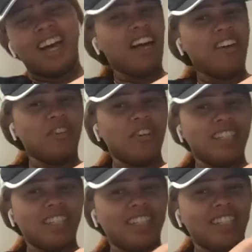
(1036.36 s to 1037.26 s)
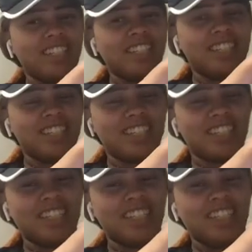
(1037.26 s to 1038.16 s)
I have no idea.
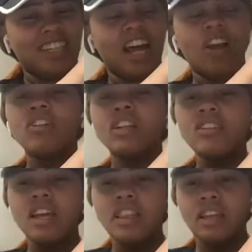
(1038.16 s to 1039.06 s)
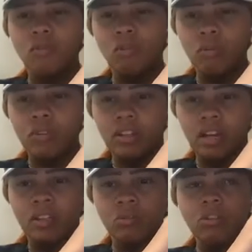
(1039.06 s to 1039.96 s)
I don't think there's anything wrong with
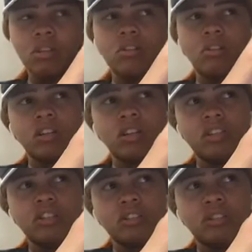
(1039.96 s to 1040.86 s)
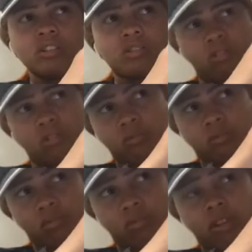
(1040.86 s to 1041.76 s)
it. I do think all kids should, or
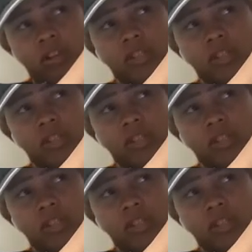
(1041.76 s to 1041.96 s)
all